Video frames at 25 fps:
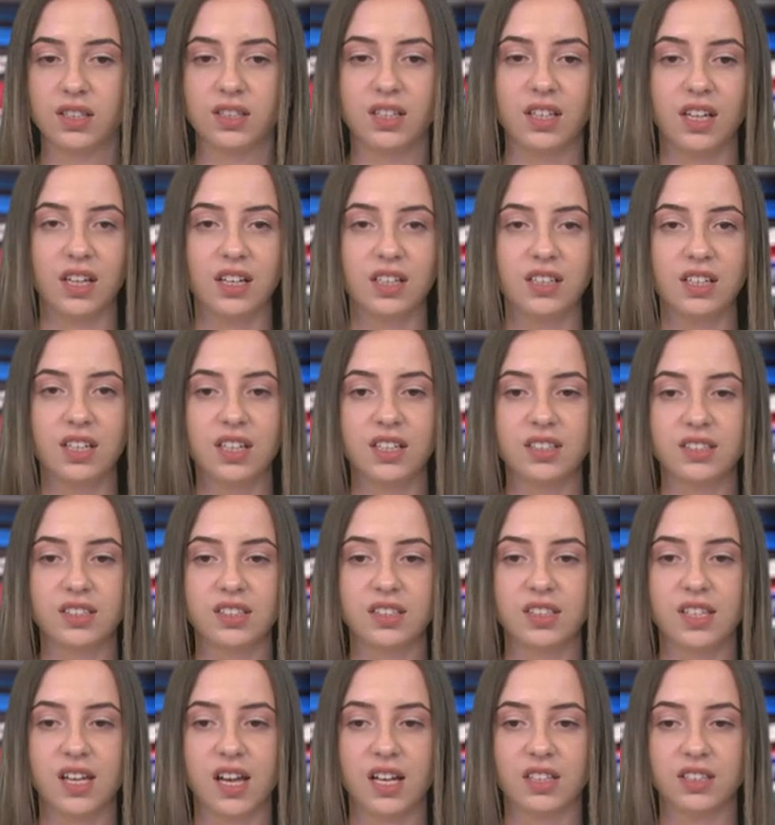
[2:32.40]
the area is
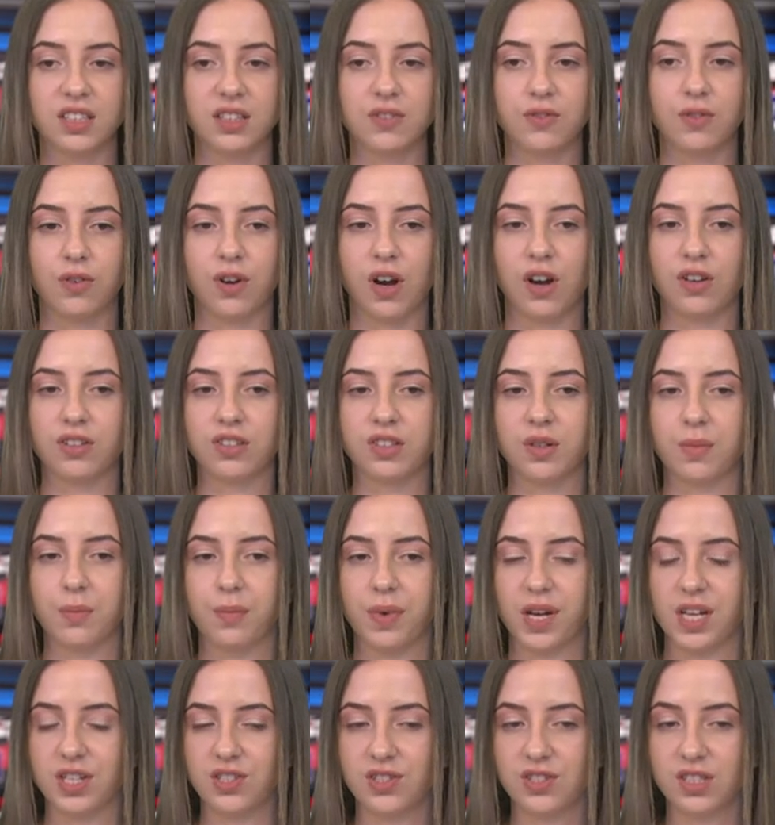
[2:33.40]
intended for our
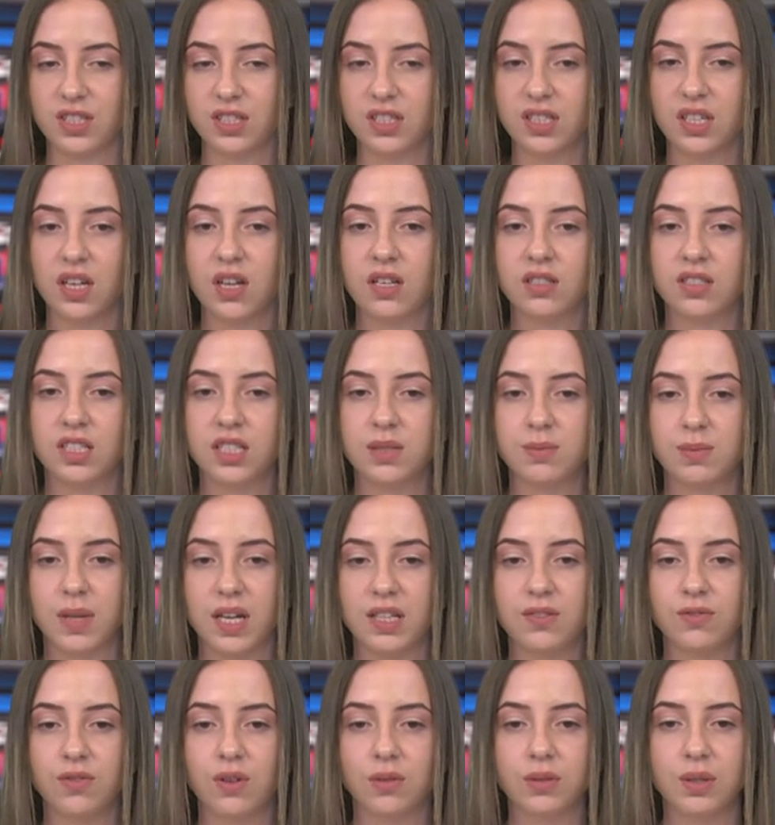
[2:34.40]
compatriots
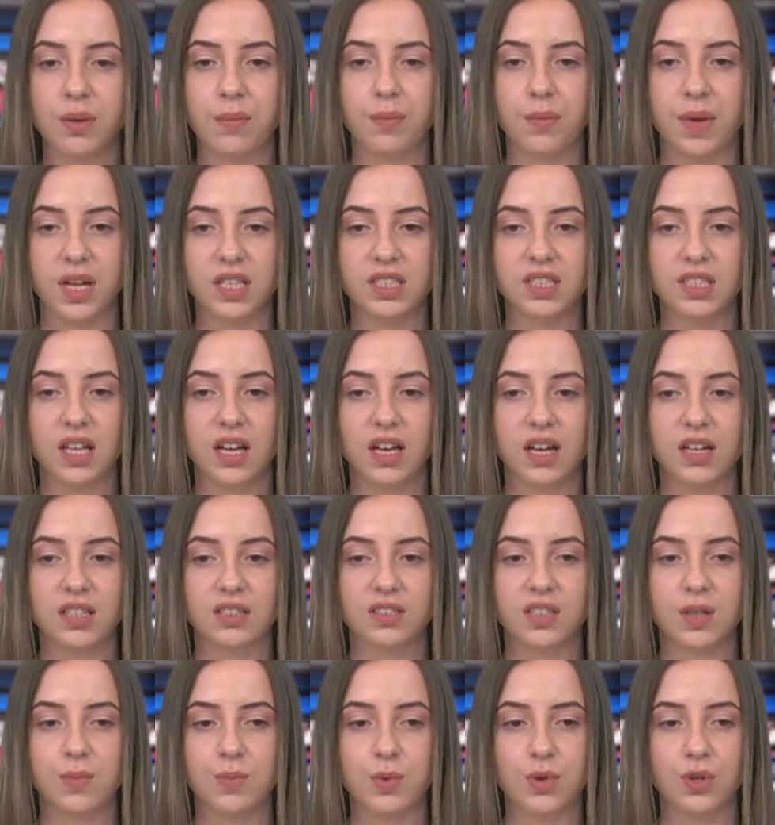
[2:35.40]
displaced from the
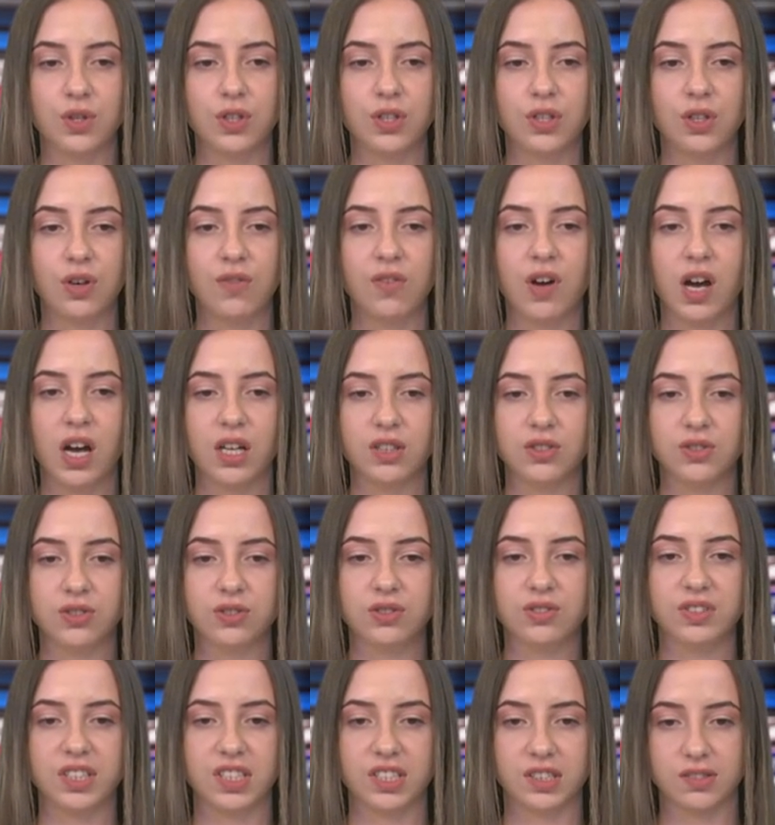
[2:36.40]
Meztavar community of
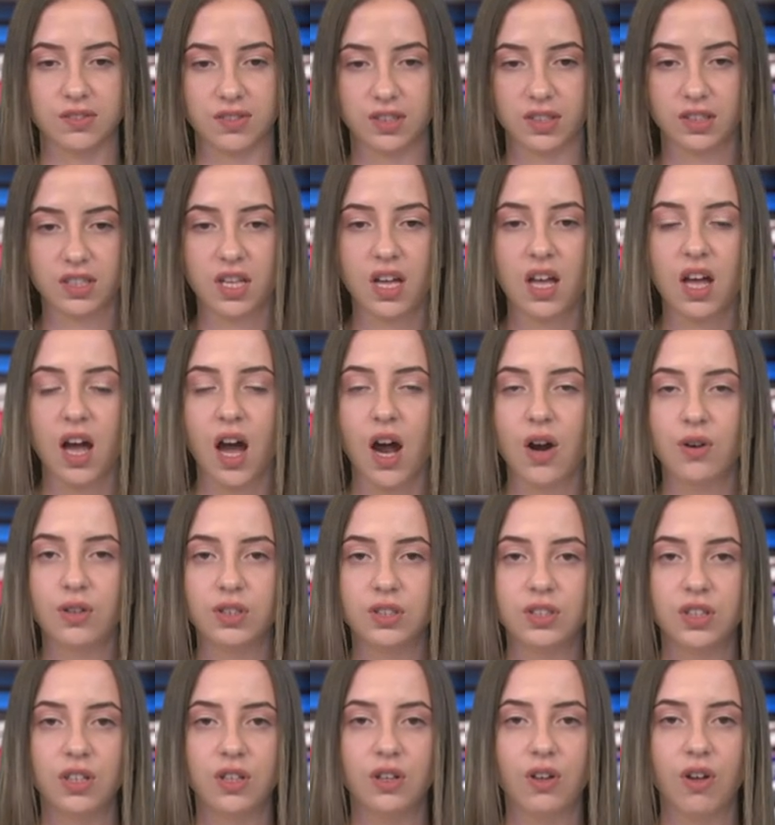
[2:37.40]
Hadrut district, our
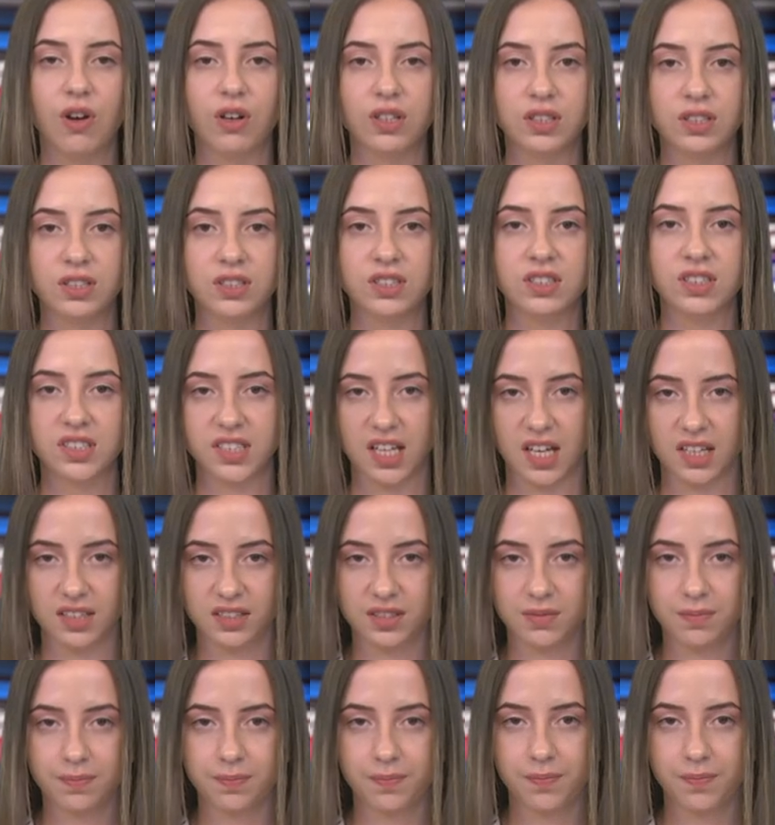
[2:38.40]
interlocutor said.